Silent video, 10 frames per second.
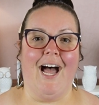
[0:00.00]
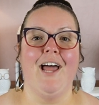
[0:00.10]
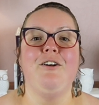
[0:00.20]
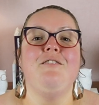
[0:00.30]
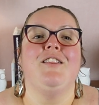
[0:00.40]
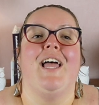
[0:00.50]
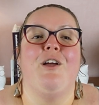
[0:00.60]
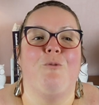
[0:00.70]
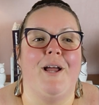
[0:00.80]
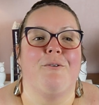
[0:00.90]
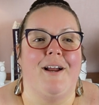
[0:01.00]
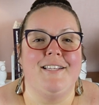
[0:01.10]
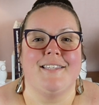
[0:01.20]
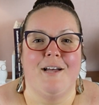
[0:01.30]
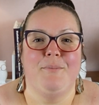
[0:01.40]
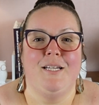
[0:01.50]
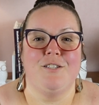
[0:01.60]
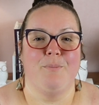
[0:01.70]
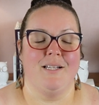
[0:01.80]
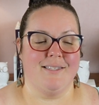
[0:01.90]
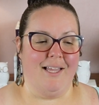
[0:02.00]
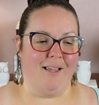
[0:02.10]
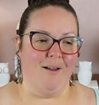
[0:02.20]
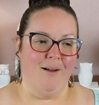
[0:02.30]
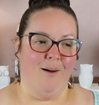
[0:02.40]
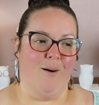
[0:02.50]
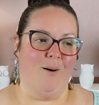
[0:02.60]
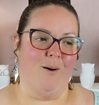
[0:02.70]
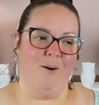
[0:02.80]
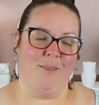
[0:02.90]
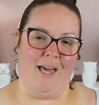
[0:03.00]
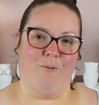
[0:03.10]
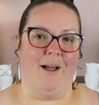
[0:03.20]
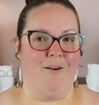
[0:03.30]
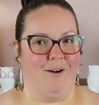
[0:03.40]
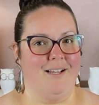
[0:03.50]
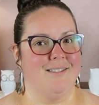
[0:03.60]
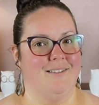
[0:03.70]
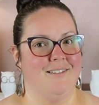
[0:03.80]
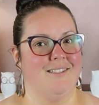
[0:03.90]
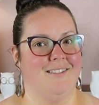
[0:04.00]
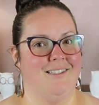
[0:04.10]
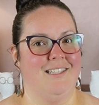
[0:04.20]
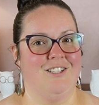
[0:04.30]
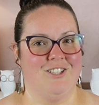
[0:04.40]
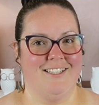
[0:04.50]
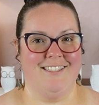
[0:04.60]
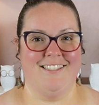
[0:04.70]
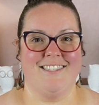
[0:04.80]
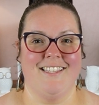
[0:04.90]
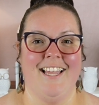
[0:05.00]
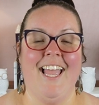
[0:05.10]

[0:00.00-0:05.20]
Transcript: I don't even like white rice that much, but it's like, oh, that white rice looks delicious.